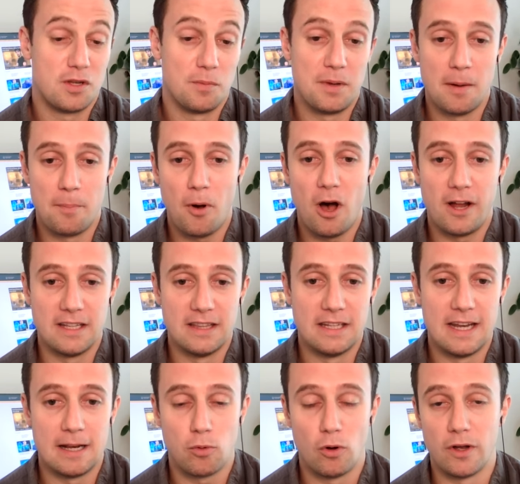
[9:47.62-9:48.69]
be a part in the
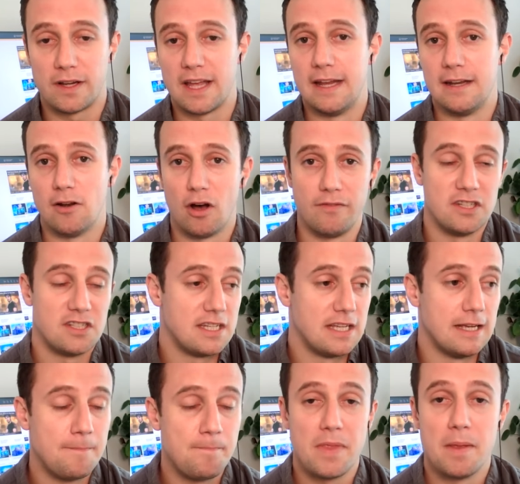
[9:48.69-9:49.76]
network and
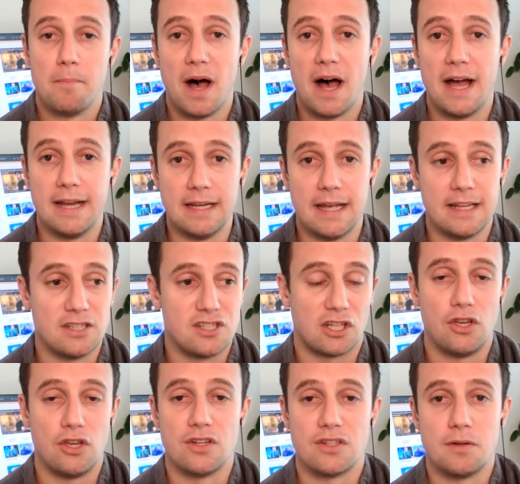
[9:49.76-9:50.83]
obviously mine and
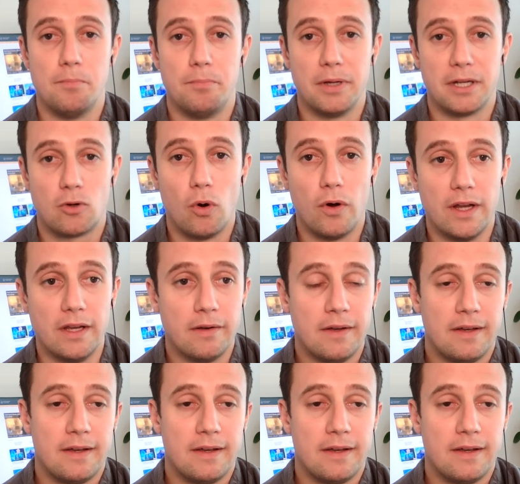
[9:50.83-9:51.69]
secure some Bitcoin.